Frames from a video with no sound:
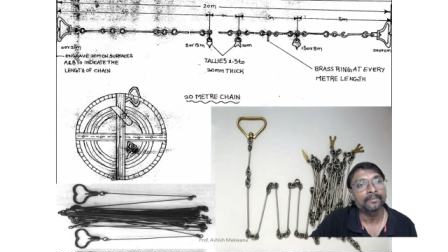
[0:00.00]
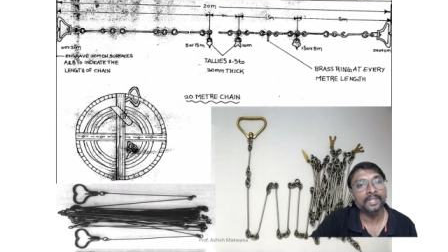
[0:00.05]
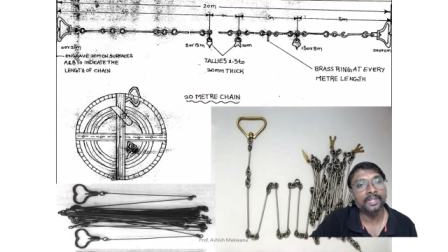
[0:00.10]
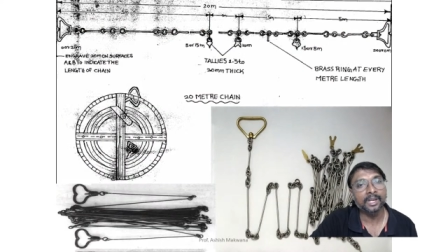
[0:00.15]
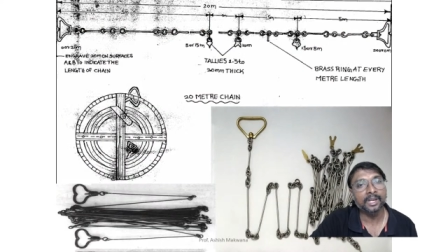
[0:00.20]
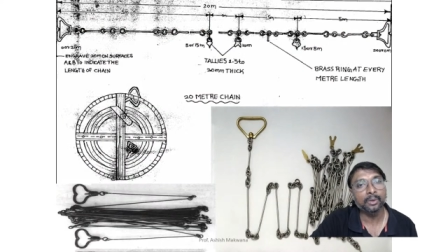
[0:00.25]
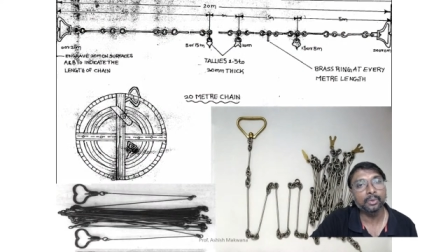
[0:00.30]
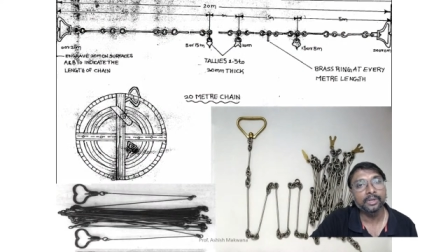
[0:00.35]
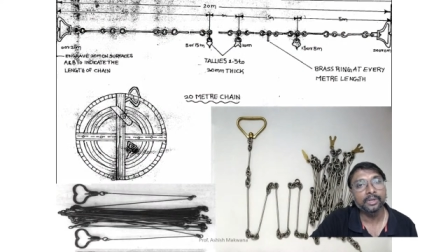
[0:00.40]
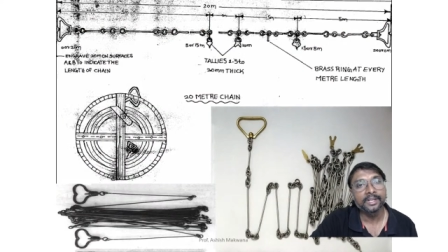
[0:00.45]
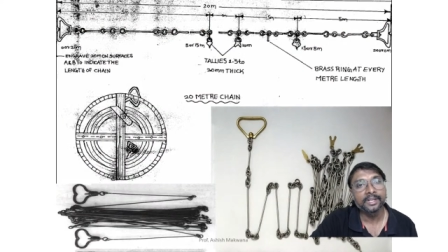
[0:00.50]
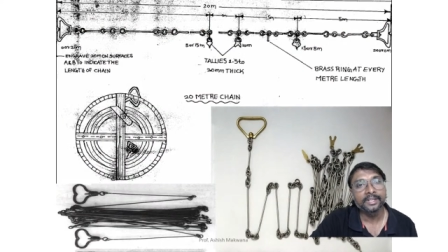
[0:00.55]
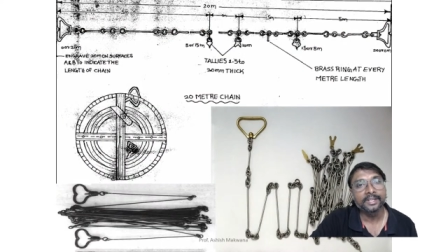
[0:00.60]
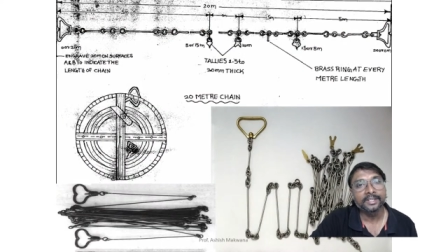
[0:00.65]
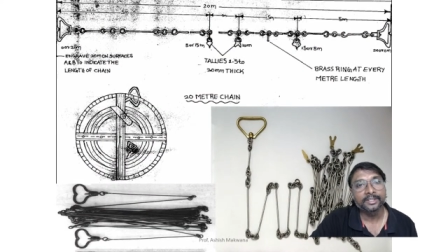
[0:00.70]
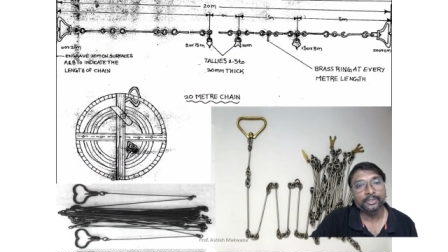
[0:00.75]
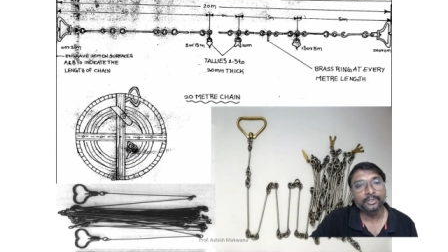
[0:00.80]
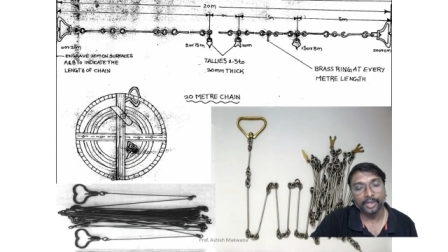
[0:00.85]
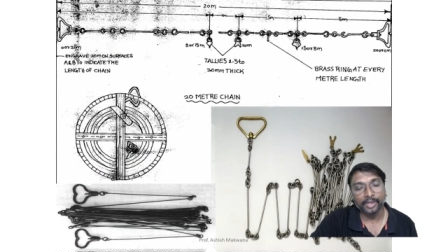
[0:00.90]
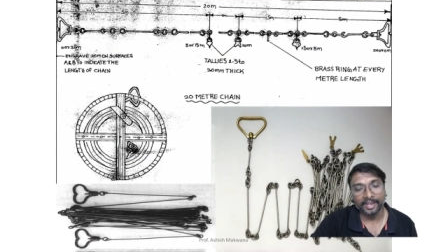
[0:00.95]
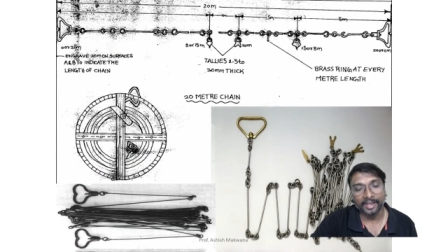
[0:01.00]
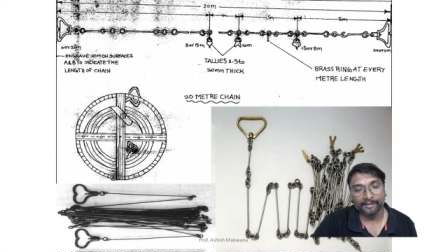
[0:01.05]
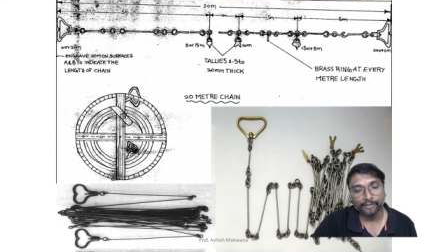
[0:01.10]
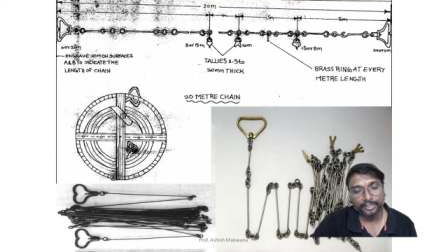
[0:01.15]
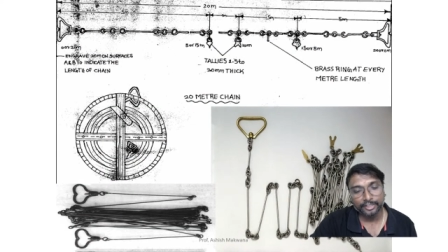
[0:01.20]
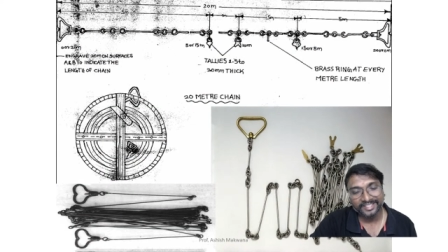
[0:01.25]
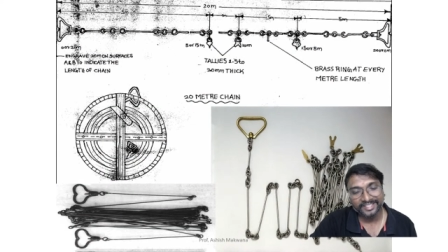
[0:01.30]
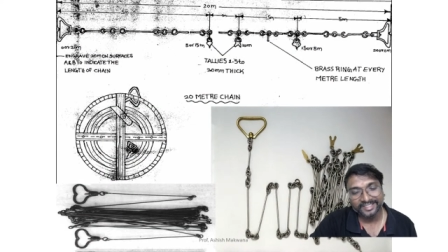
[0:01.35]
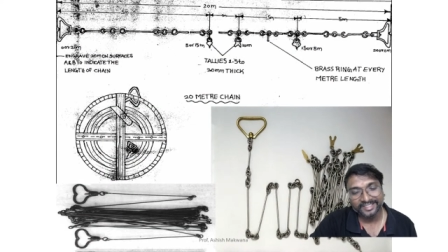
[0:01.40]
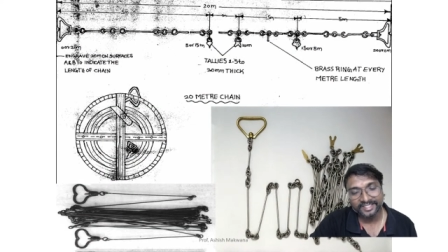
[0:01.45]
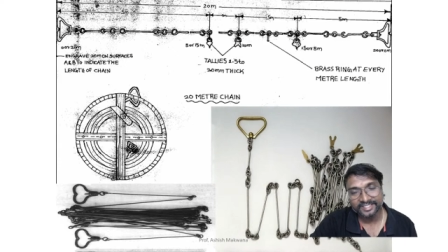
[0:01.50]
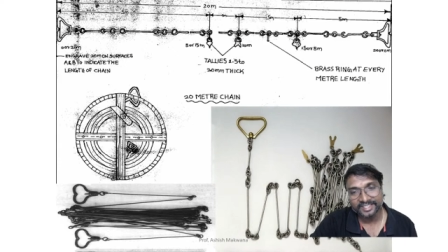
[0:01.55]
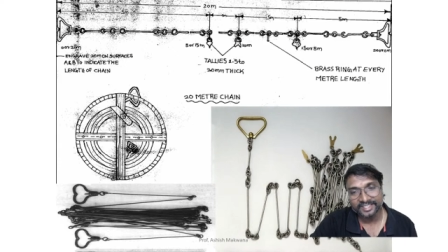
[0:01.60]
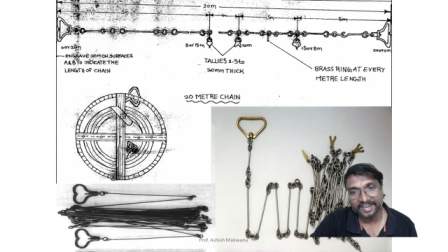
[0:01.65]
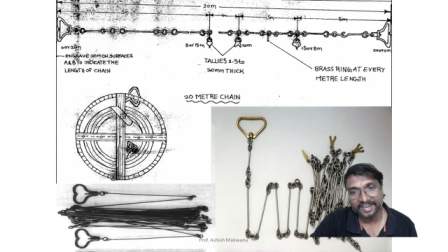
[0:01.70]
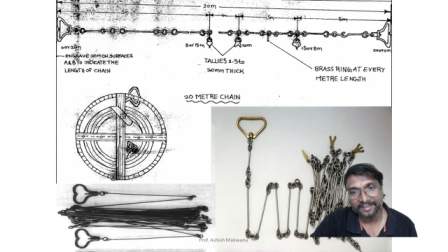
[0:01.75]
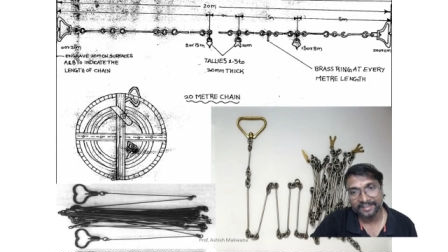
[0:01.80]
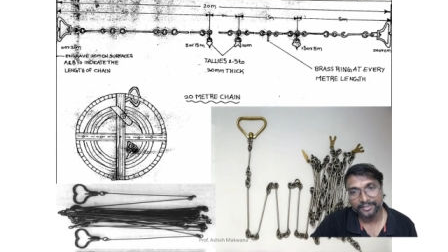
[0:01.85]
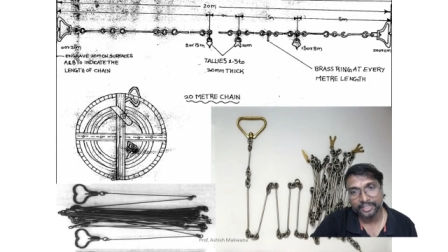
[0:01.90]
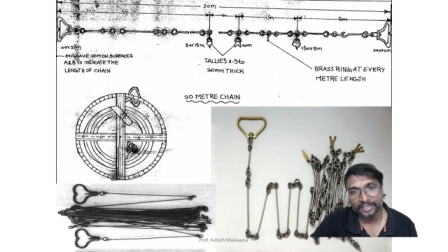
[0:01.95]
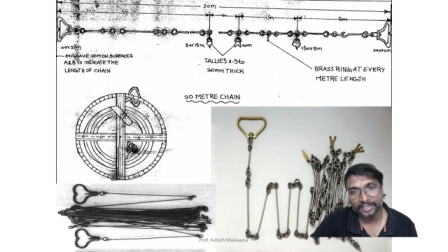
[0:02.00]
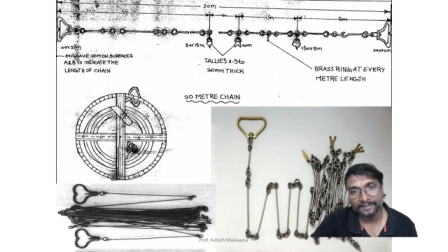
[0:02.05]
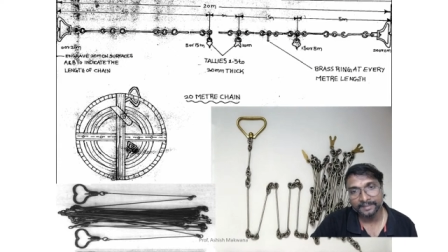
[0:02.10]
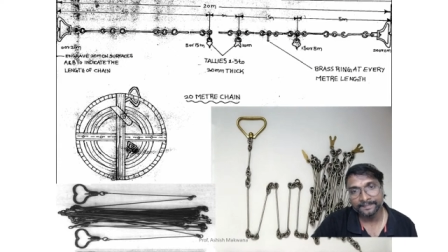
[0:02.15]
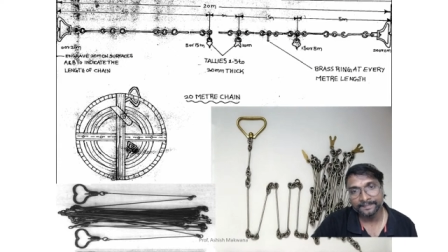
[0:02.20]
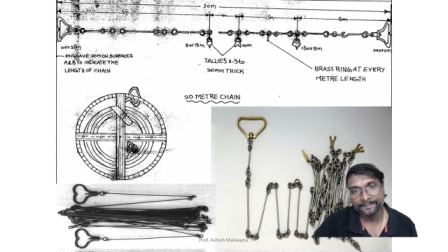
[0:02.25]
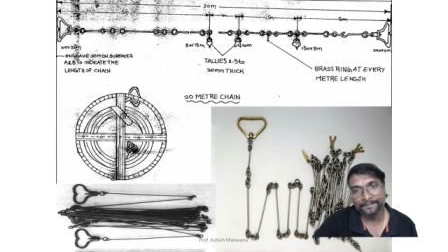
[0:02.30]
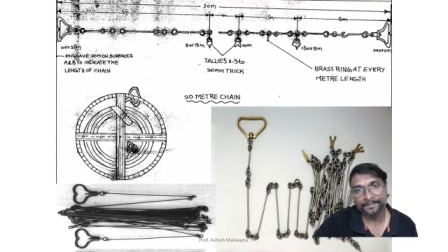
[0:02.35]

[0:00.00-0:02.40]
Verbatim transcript: Now so have you seen this kind of chain?